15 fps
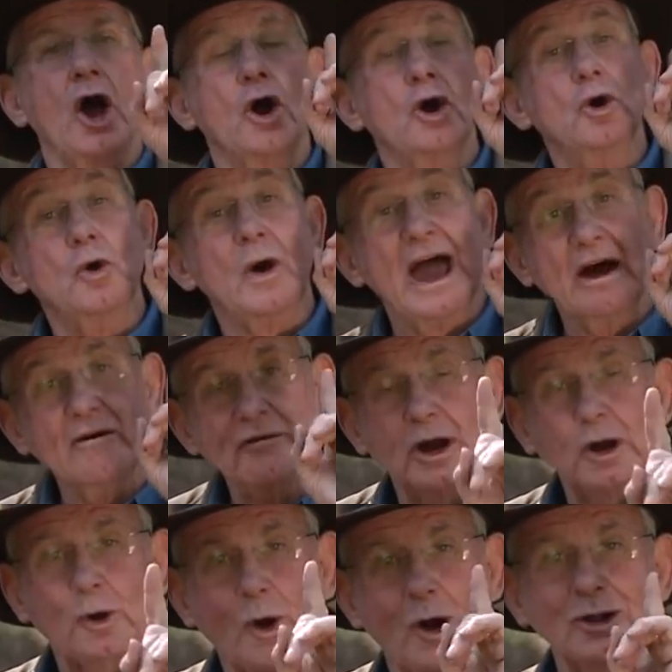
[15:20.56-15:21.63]

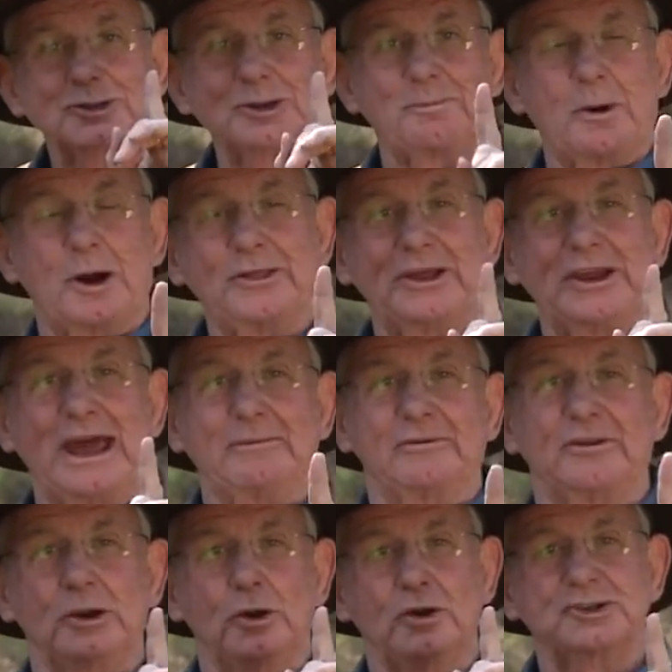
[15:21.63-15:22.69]
Whoever calls upon the name
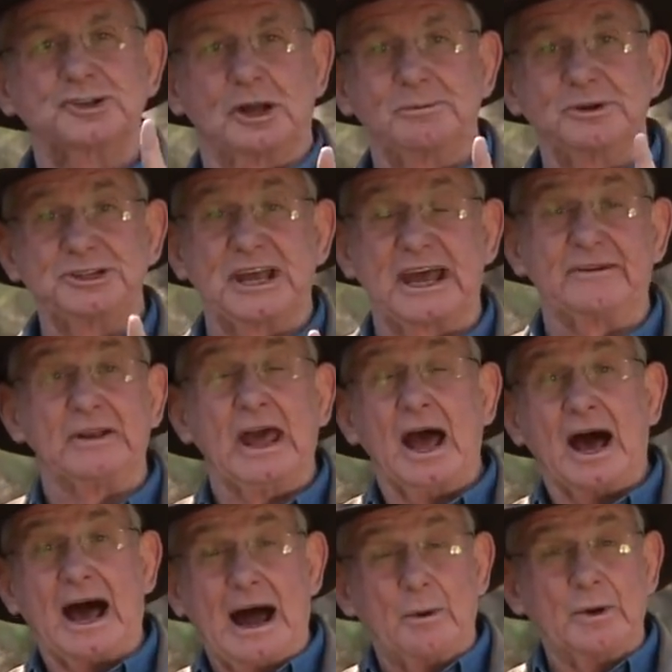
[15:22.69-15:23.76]
of the Lord shall be saved.
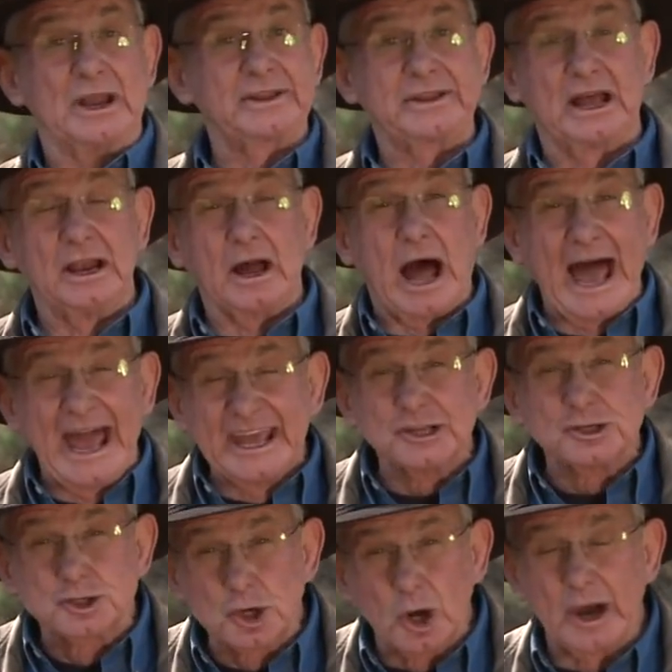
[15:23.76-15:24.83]
I want to tell you, I
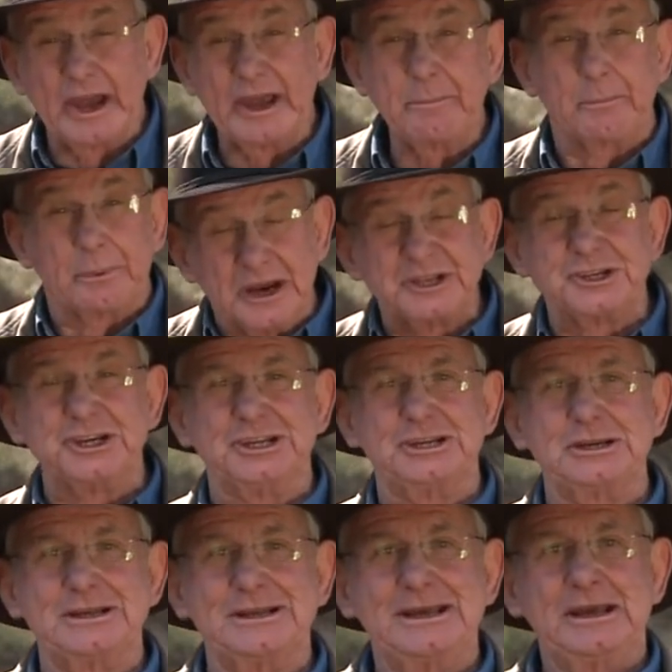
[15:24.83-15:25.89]
enjoy
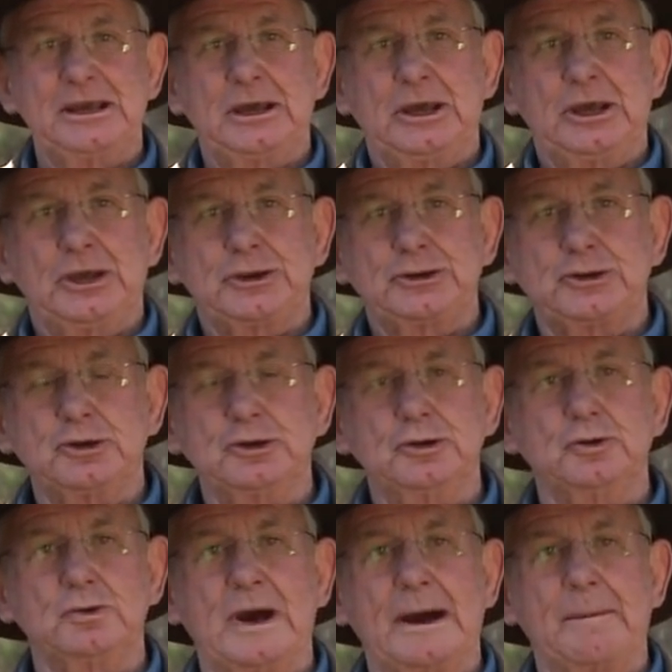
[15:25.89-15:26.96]
preaching
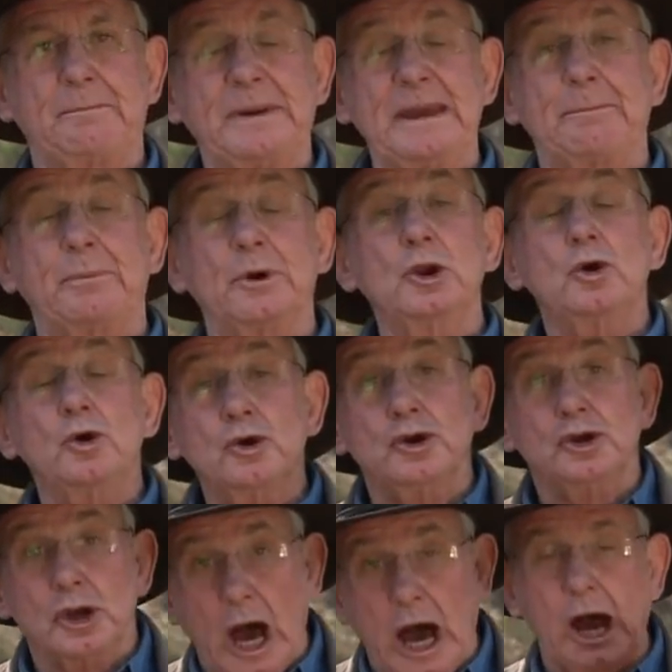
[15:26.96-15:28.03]
to uh, people who
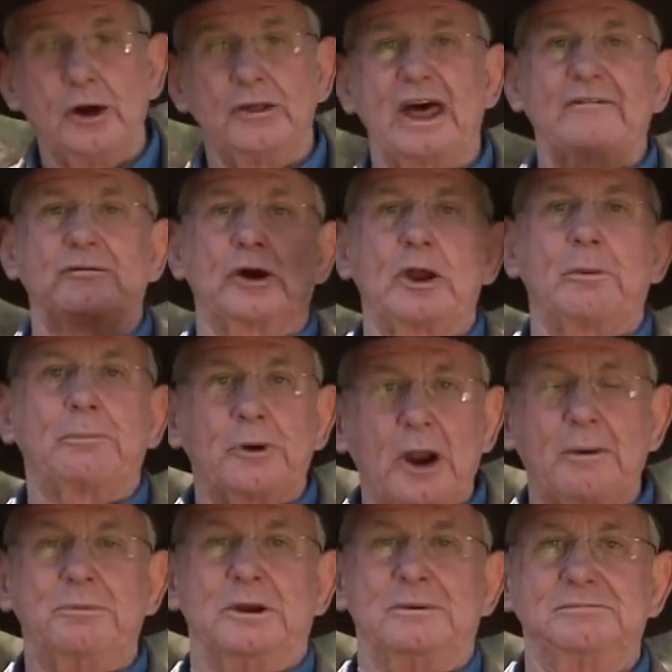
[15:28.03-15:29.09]
know they've got a
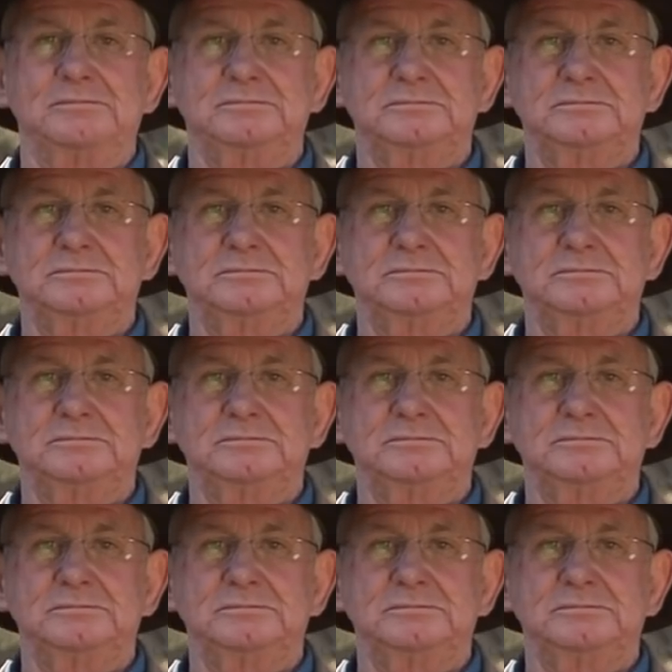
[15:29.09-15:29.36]
problem